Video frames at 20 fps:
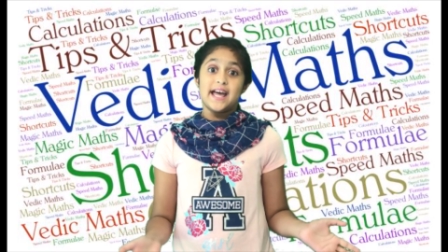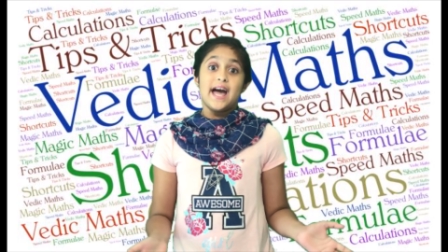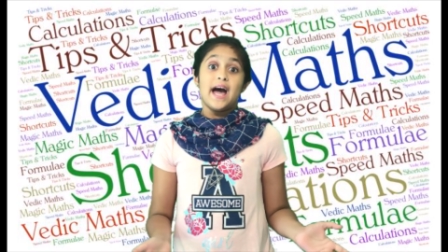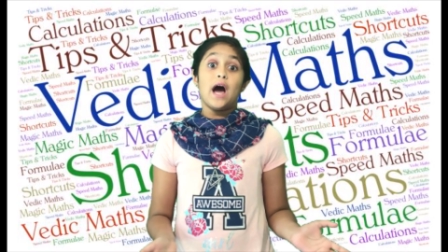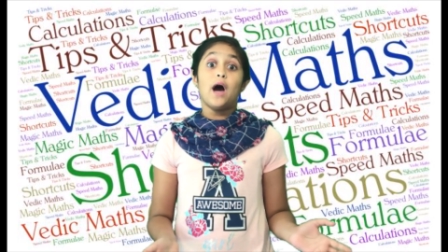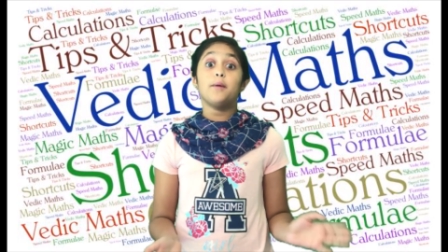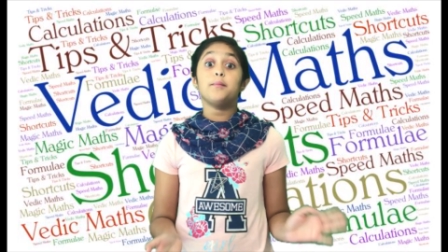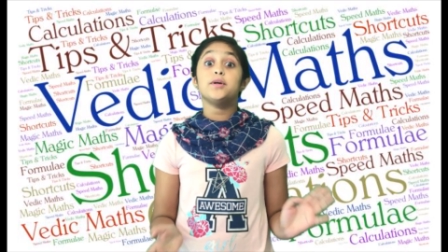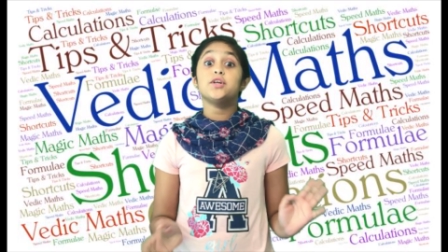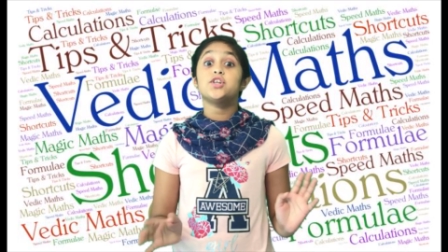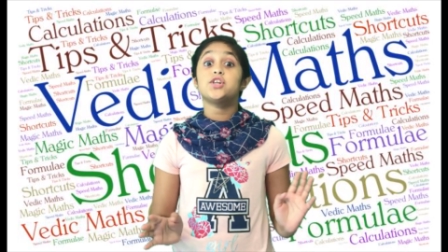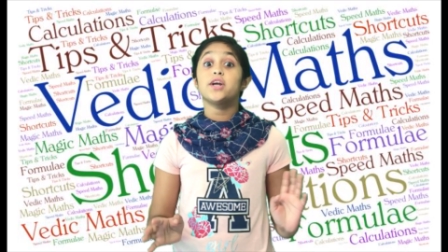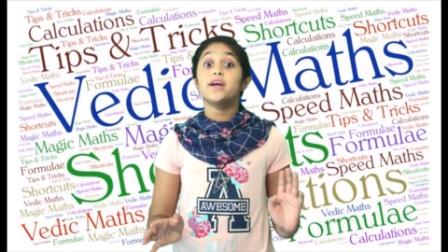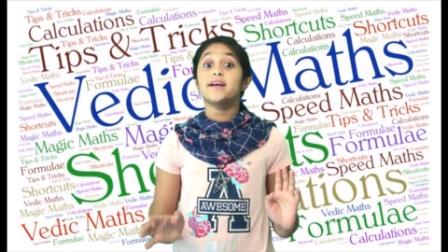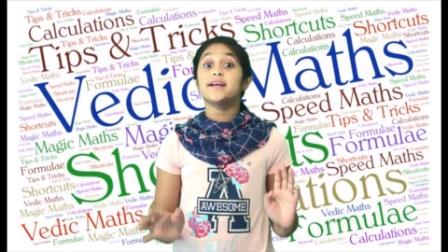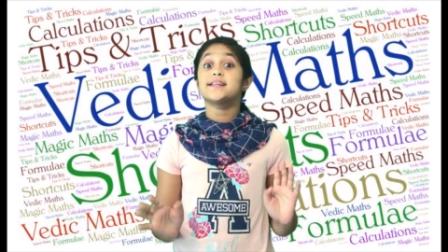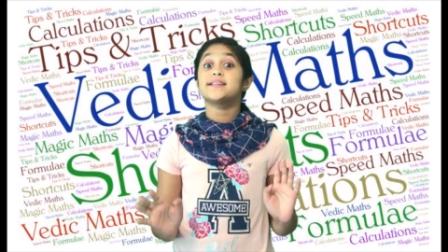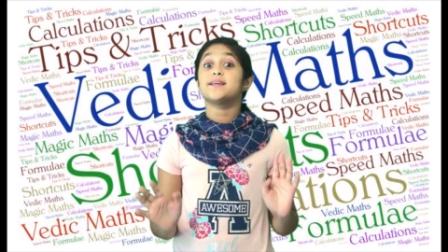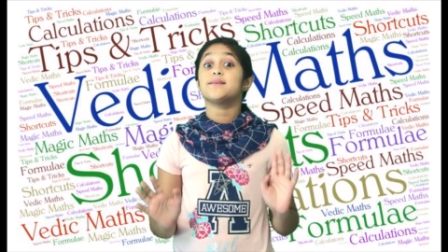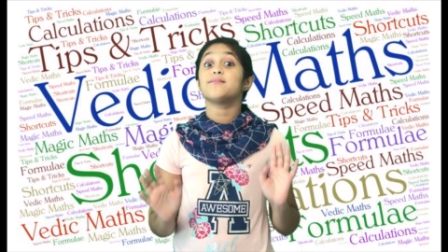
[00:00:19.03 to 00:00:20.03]
I'll be
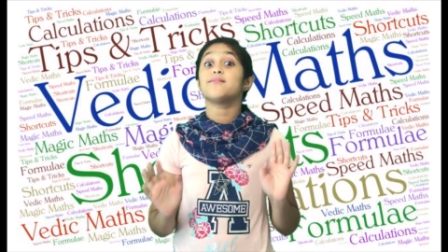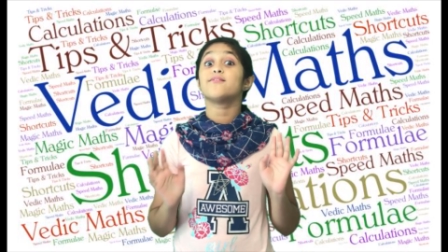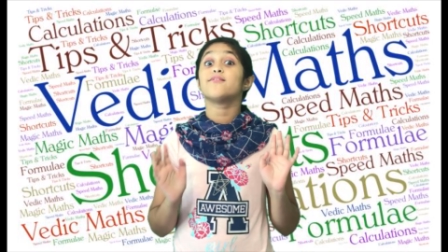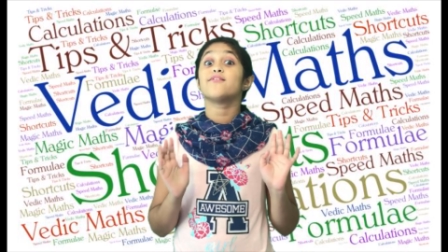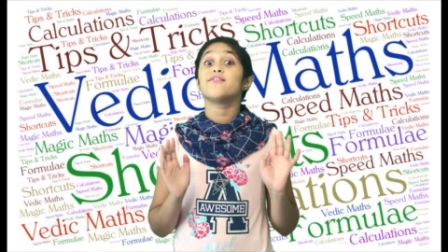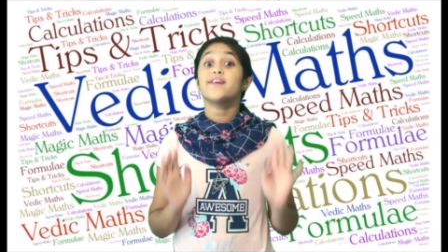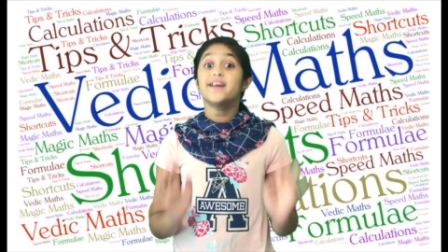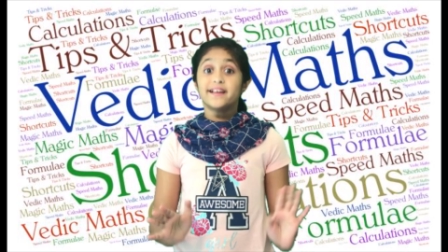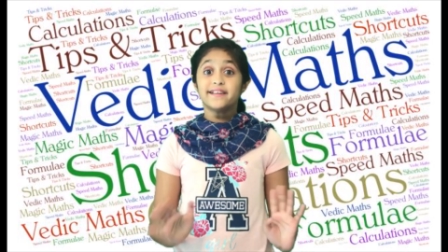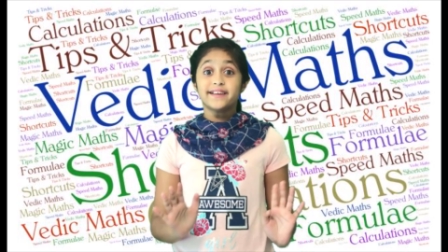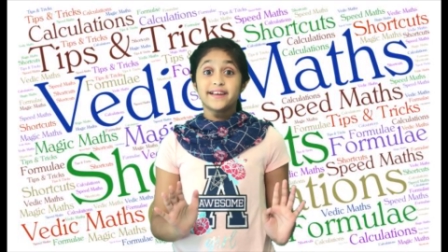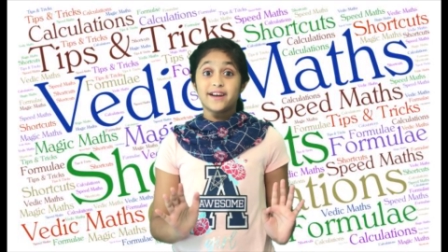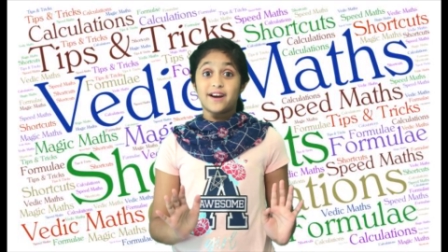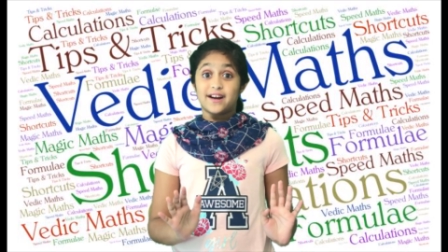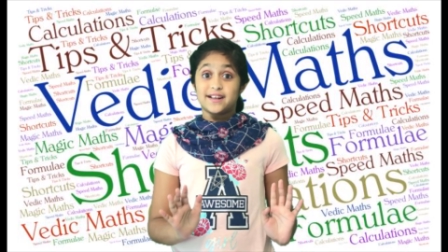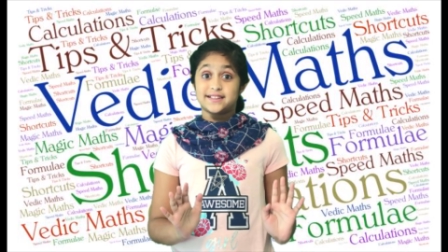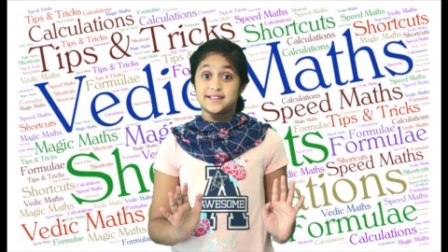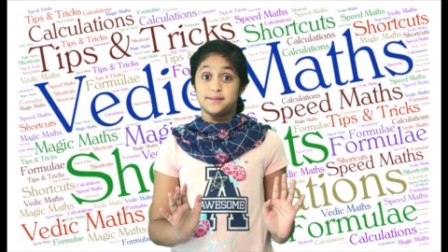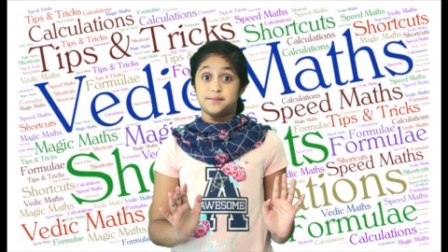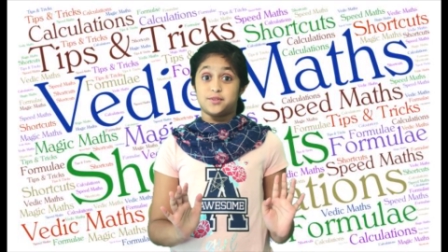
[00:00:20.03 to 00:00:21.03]
sharing some really
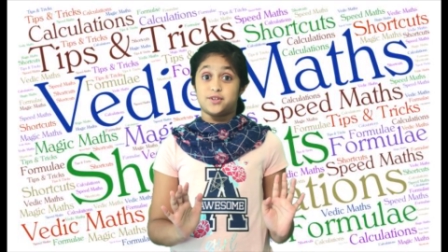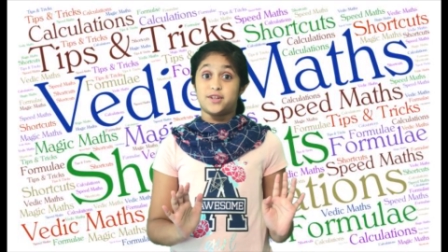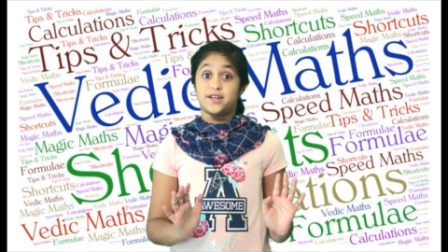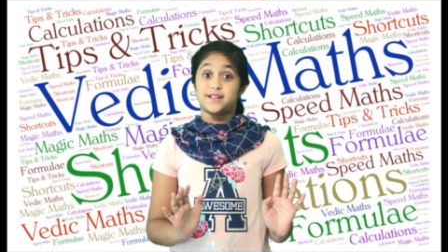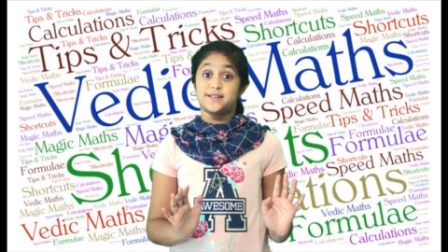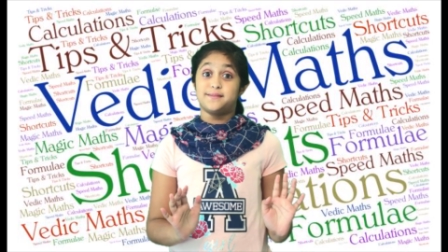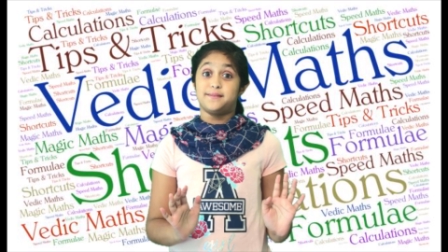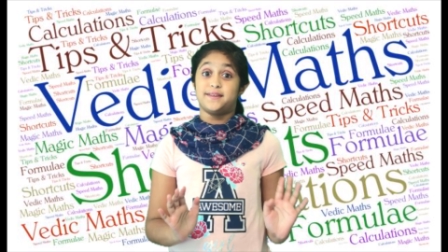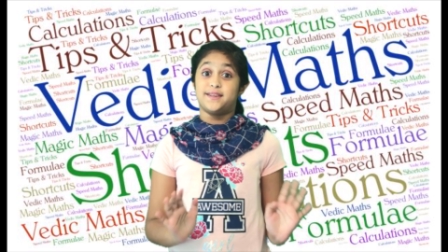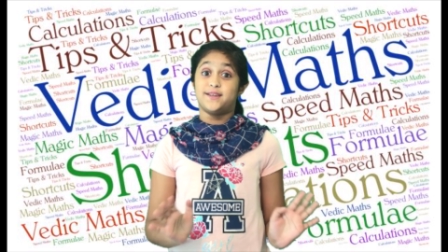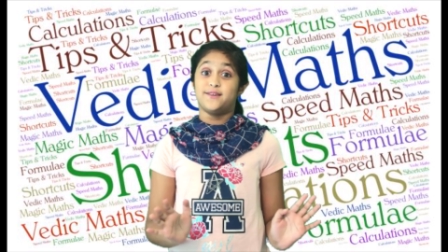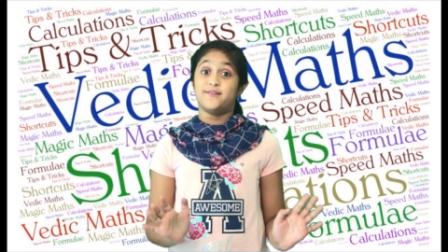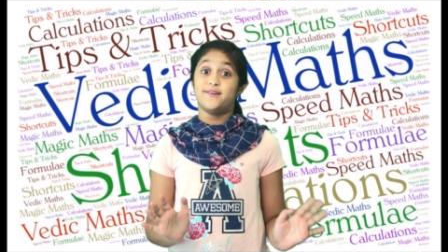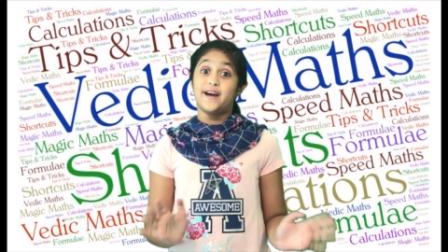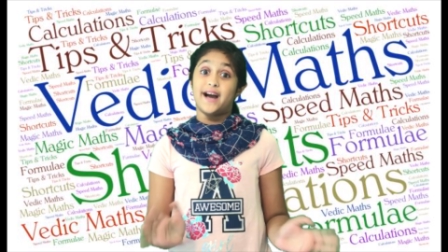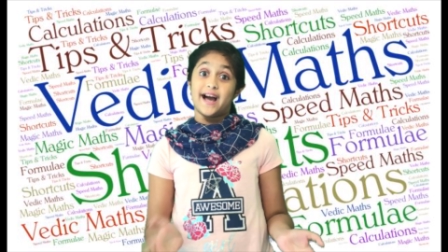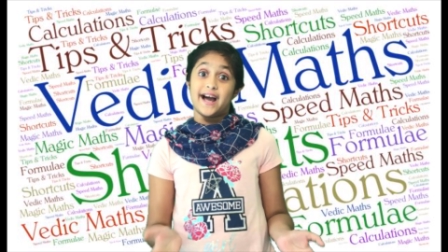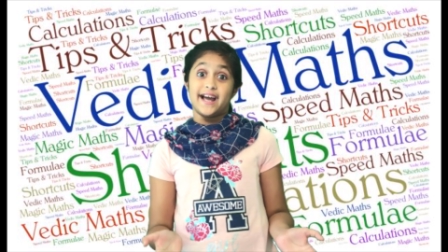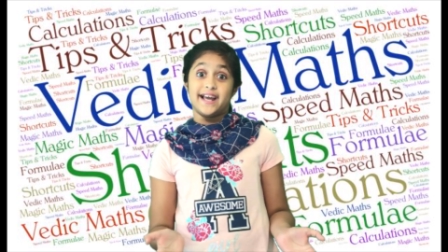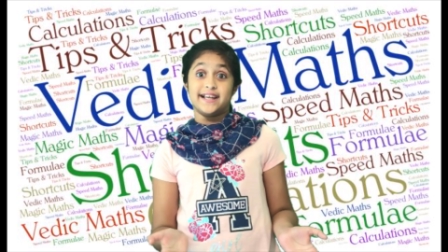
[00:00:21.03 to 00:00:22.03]
awesome tricks with you
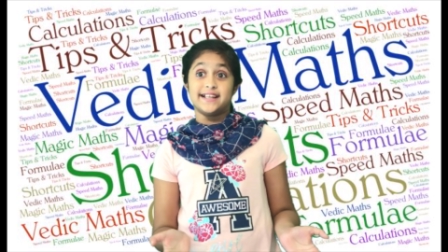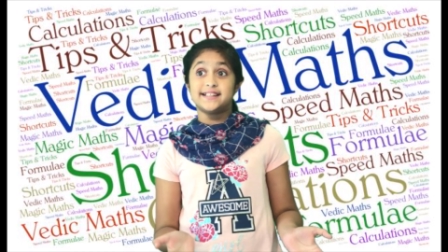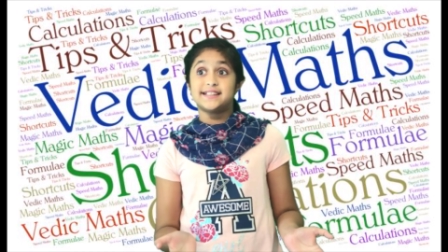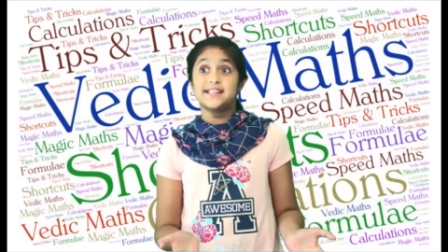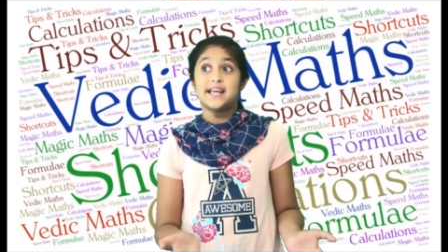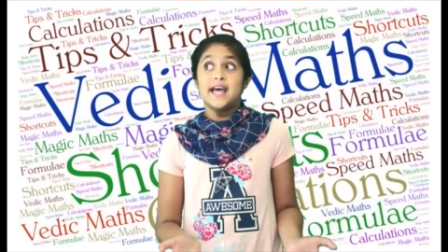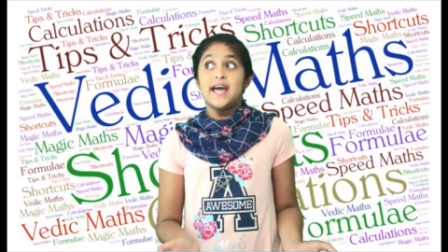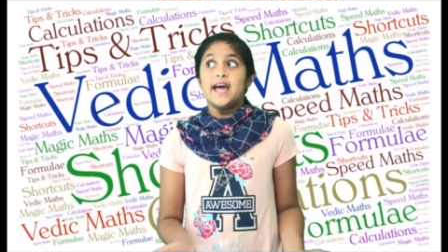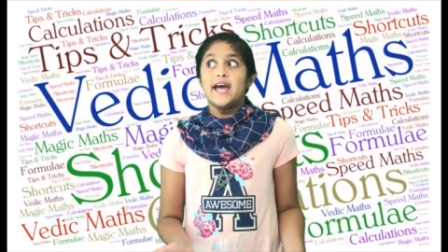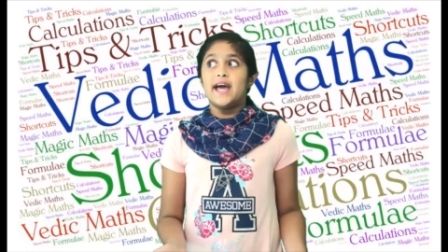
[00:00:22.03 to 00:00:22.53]
guys,